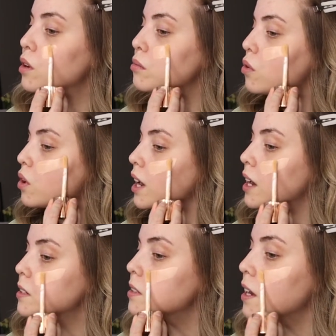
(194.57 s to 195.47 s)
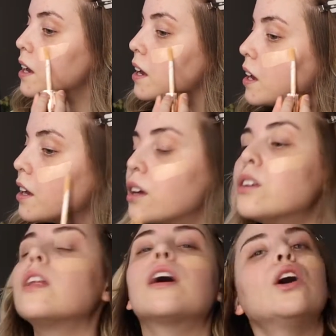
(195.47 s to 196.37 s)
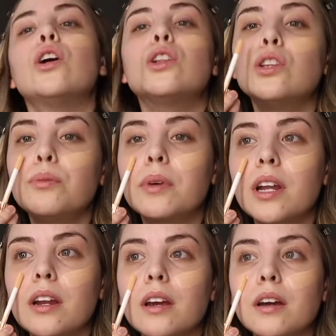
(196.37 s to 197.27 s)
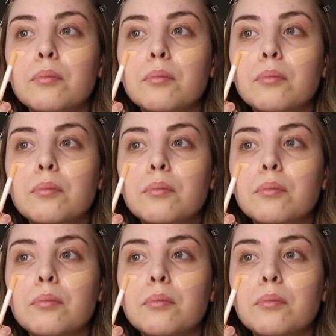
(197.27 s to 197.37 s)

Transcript: more as a like illuminating